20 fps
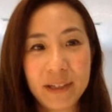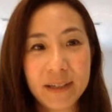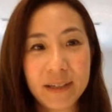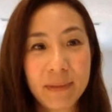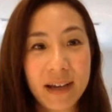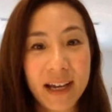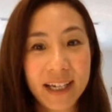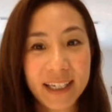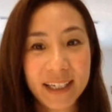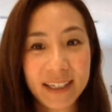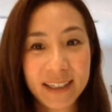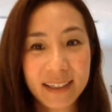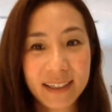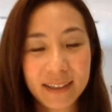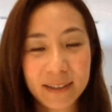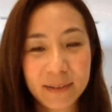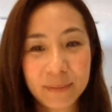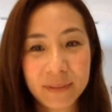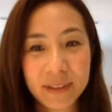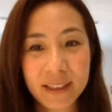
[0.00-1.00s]
is Maggie.
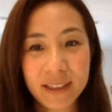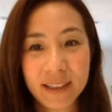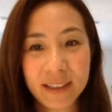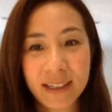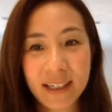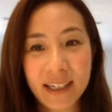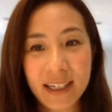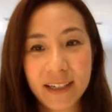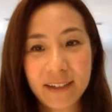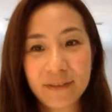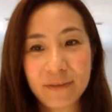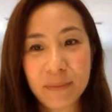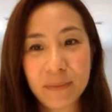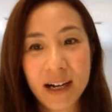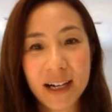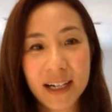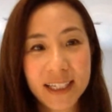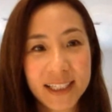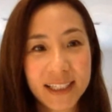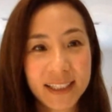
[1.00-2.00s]
I'm the head of
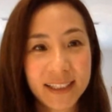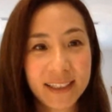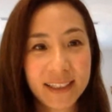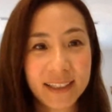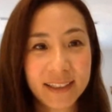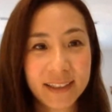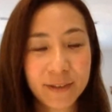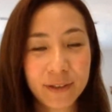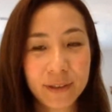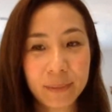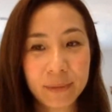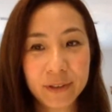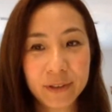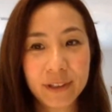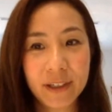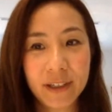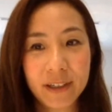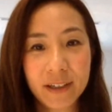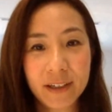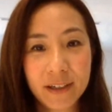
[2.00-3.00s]
marketing at
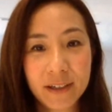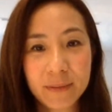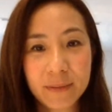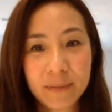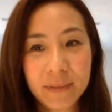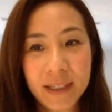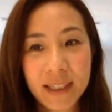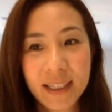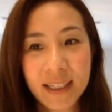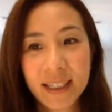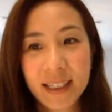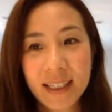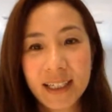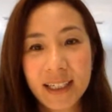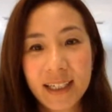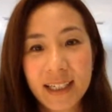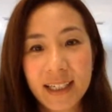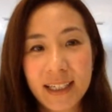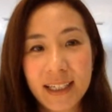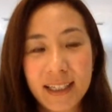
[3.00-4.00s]
Crypto.com.
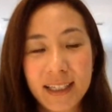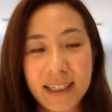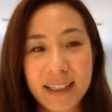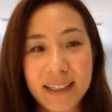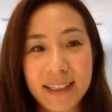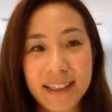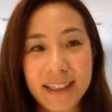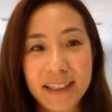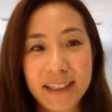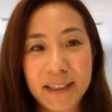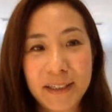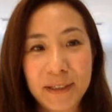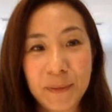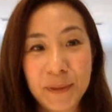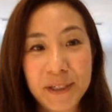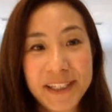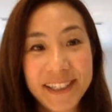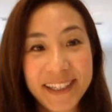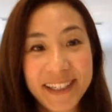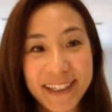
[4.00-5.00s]
And
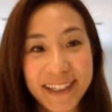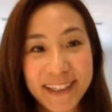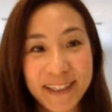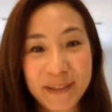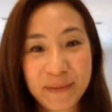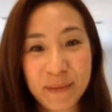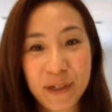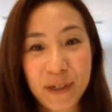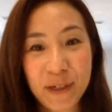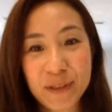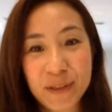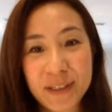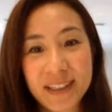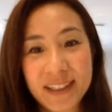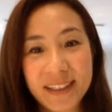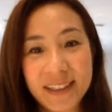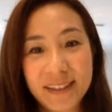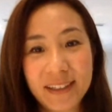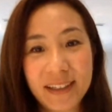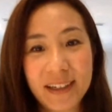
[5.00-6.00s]
once again, I'm
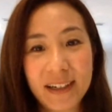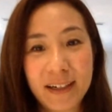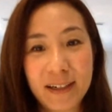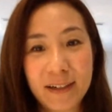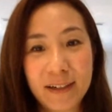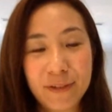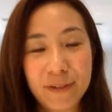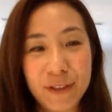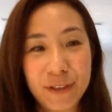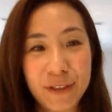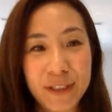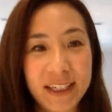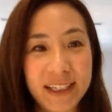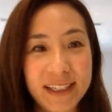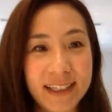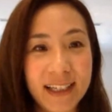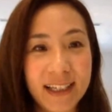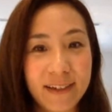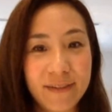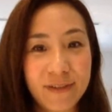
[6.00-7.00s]
hosting for
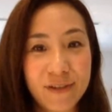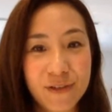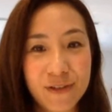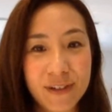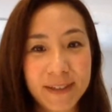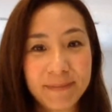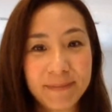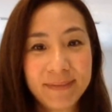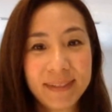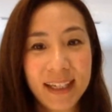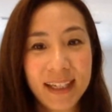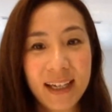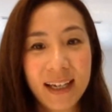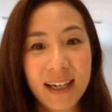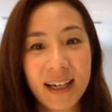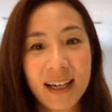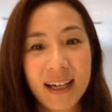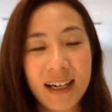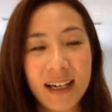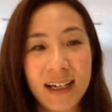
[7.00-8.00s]
today's live stream.
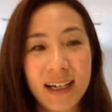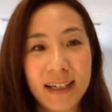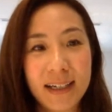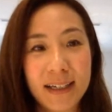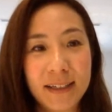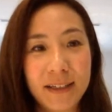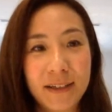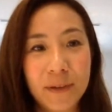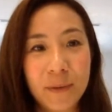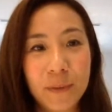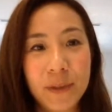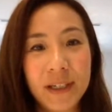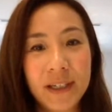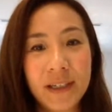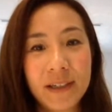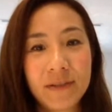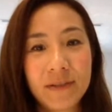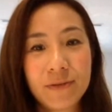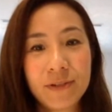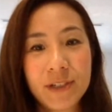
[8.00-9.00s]

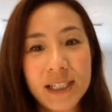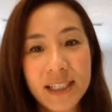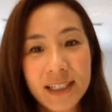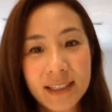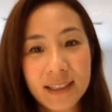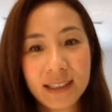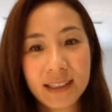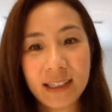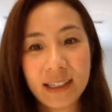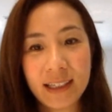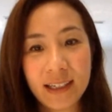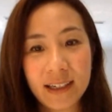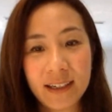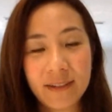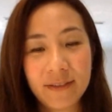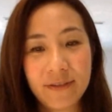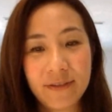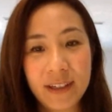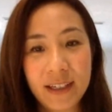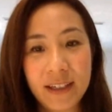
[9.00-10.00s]
We recently
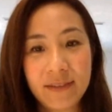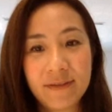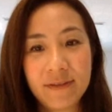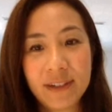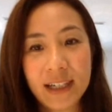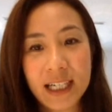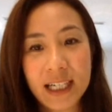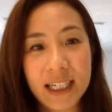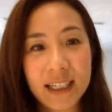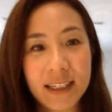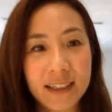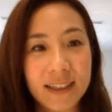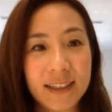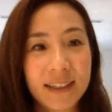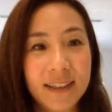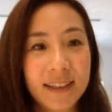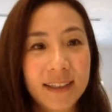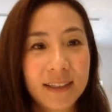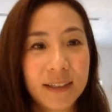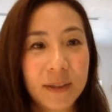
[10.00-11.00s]
have
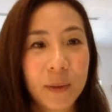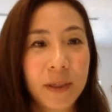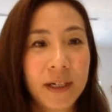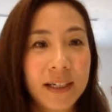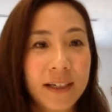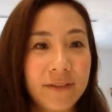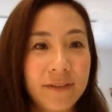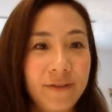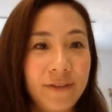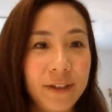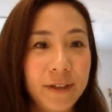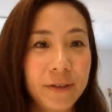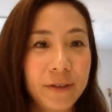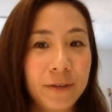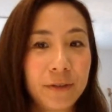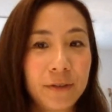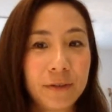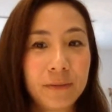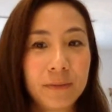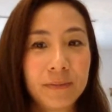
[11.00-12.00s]
invited quite a
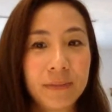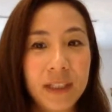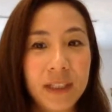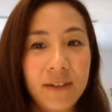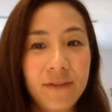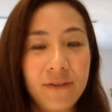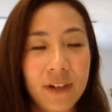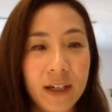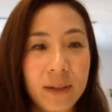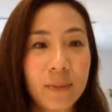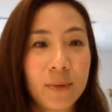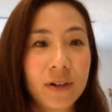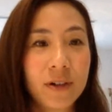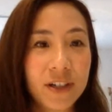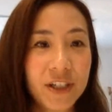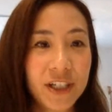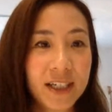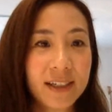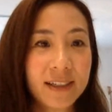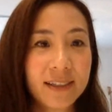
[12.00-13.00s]
few DeFi
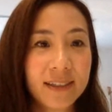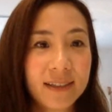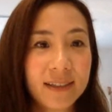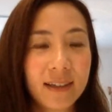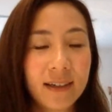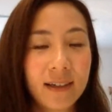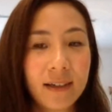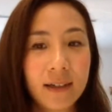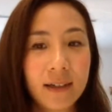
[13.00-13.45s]
projects